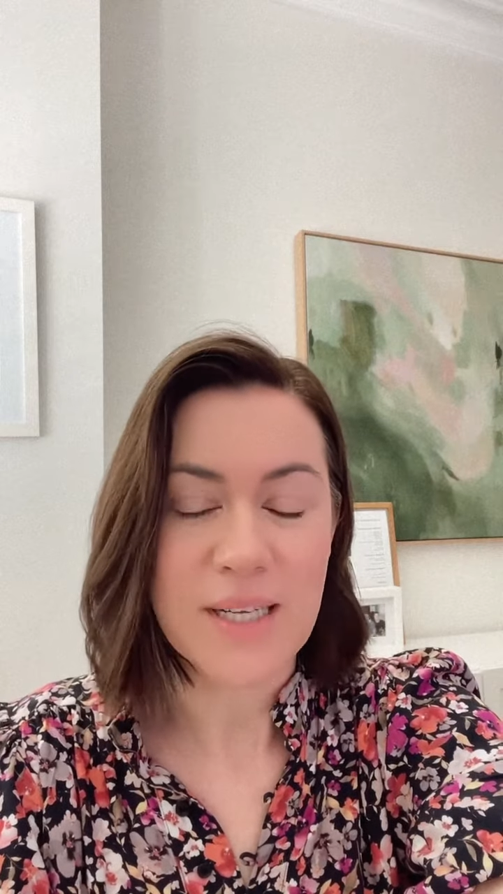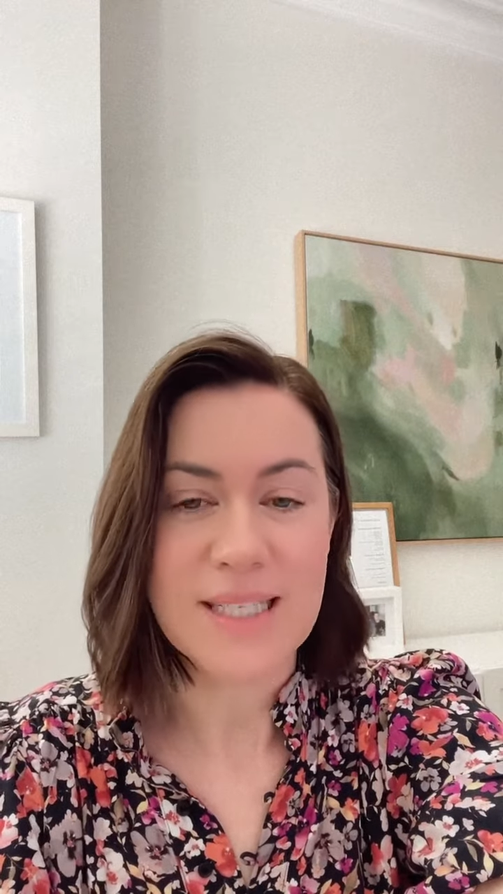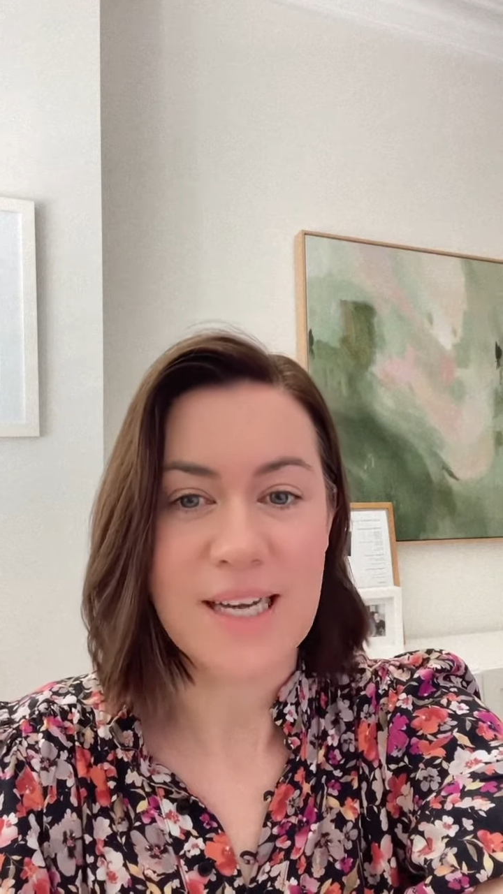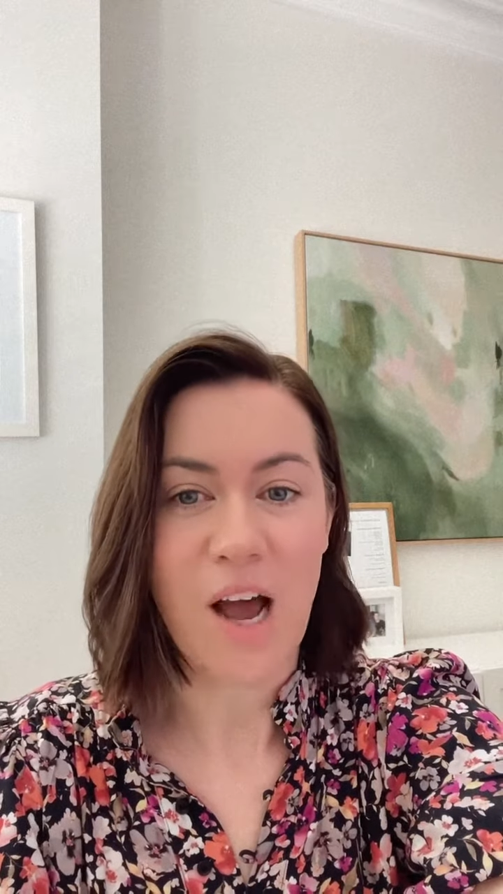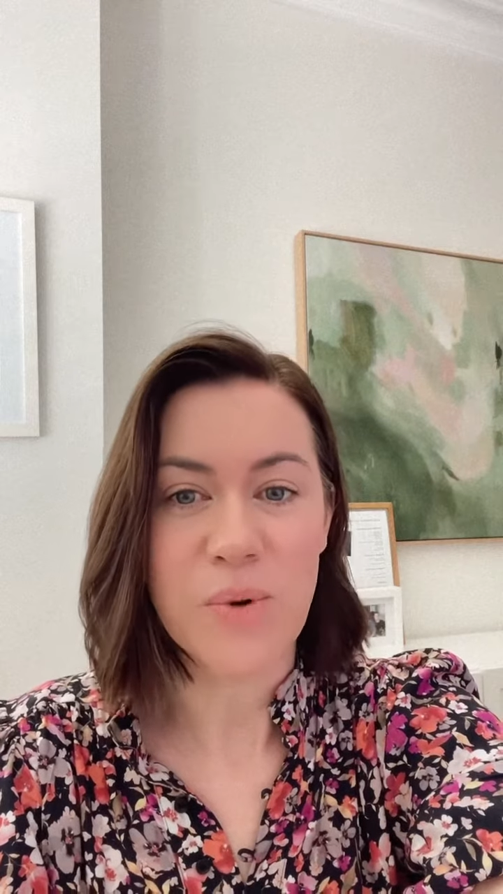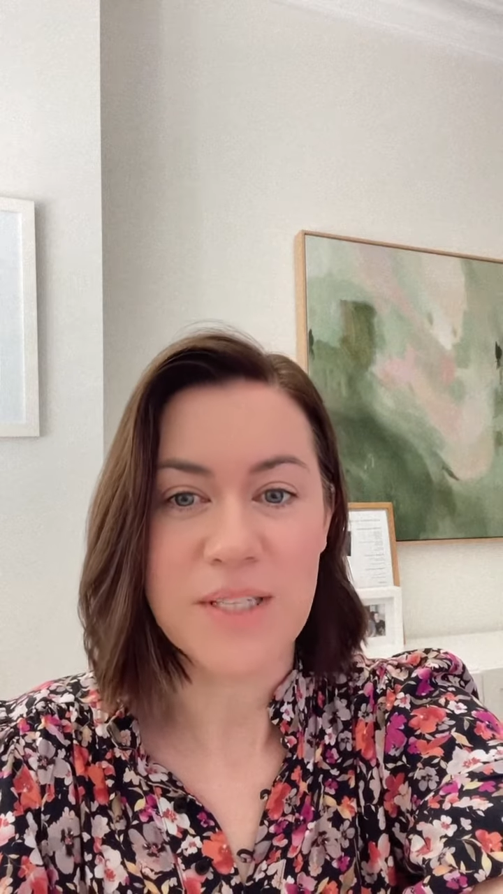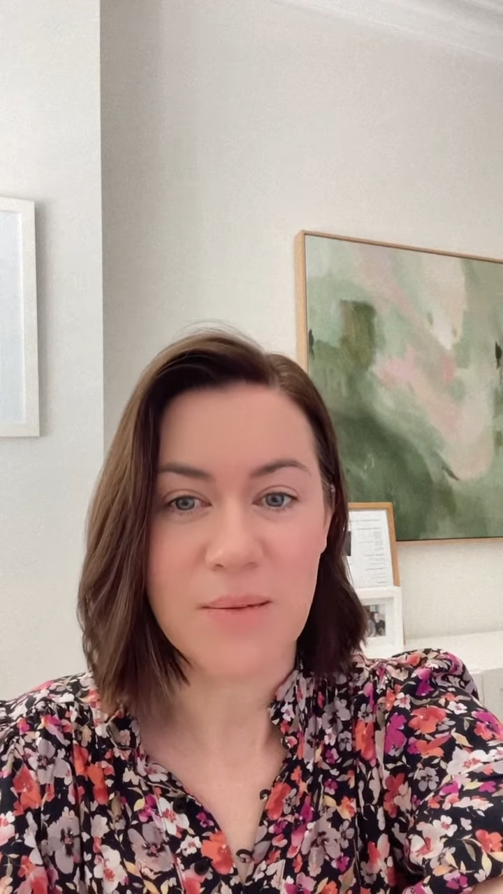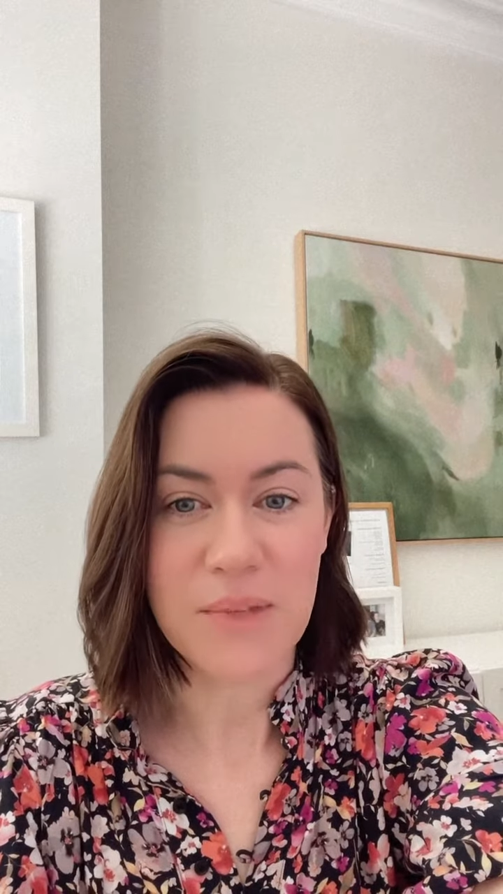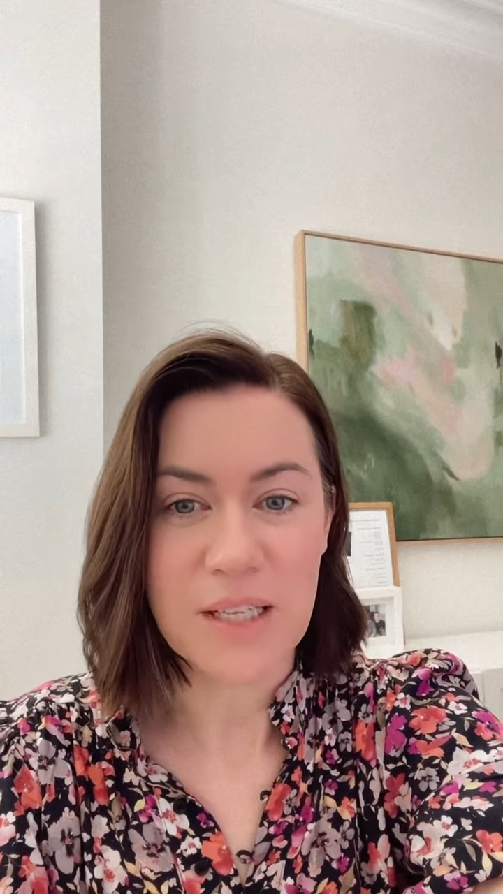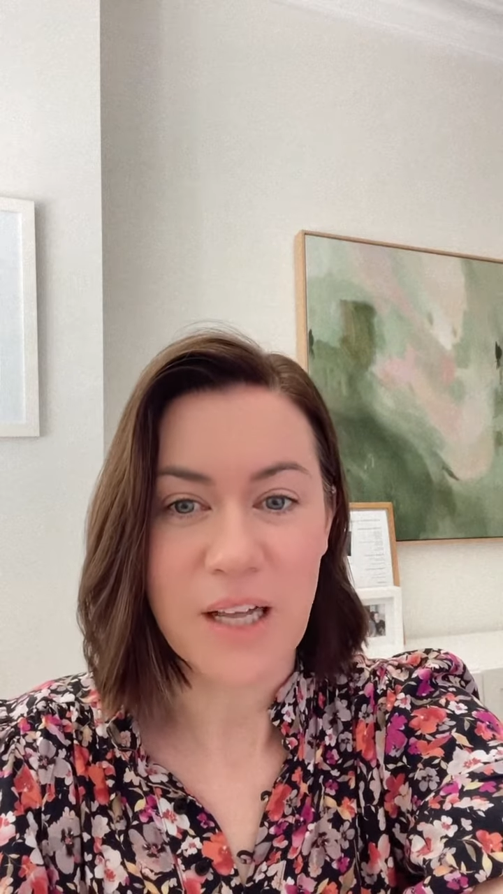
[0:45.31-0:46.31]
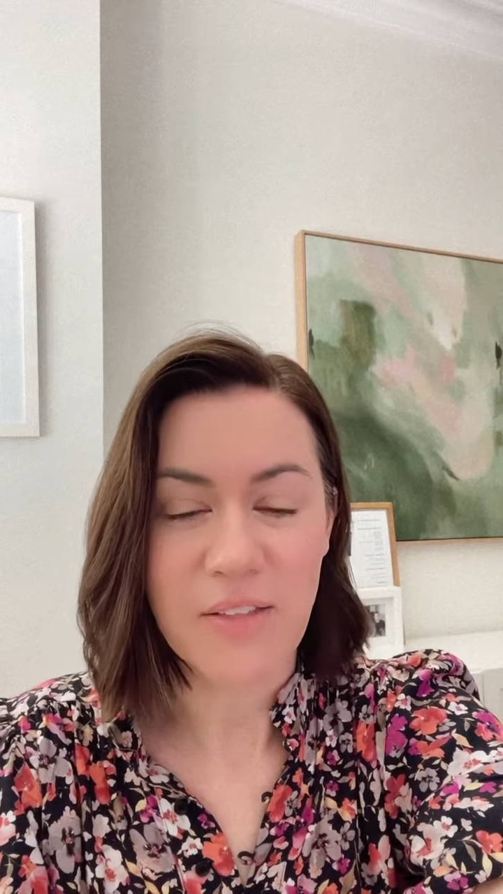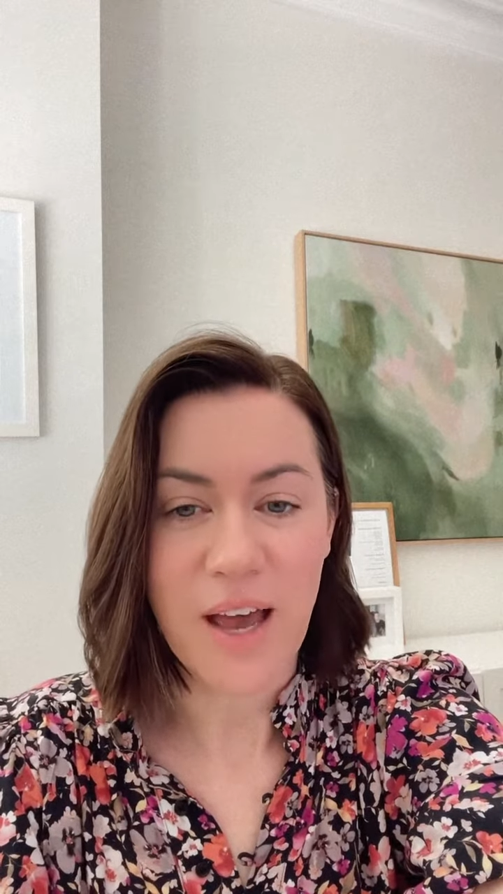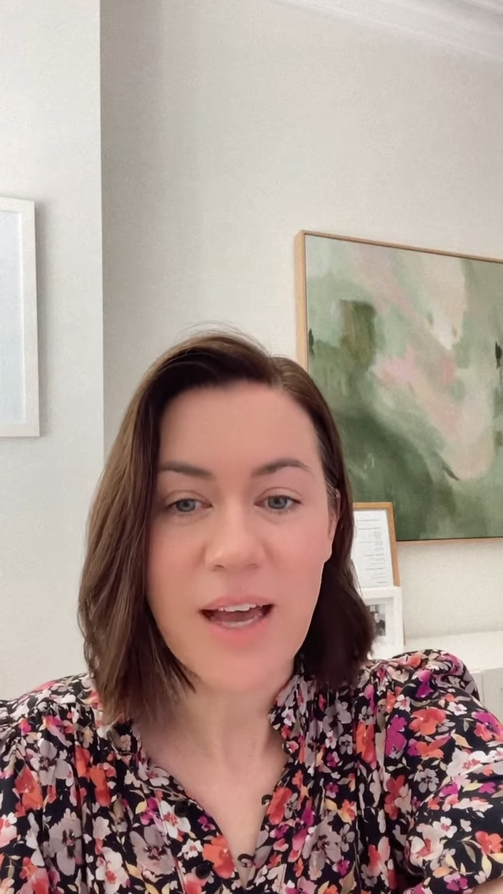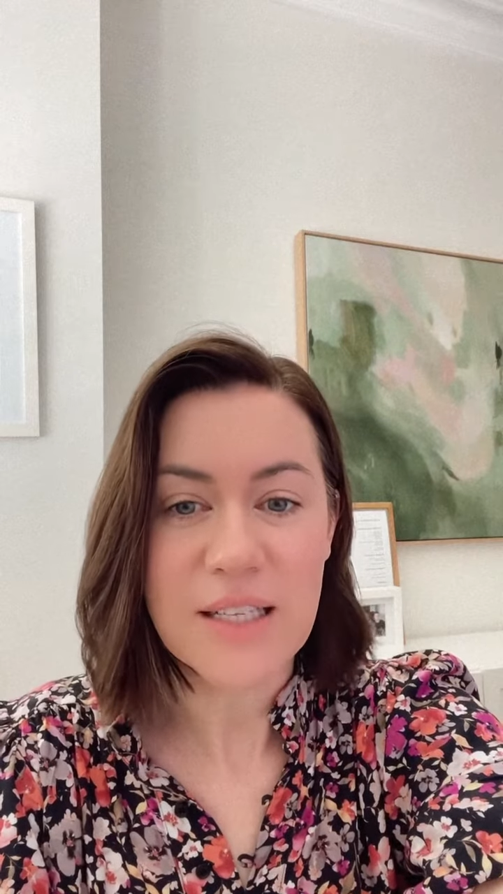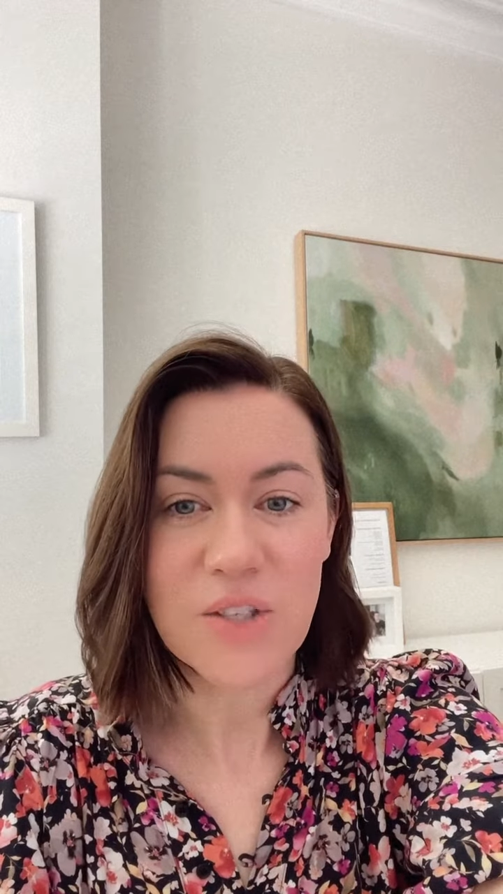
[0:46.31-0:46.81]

start with something like that.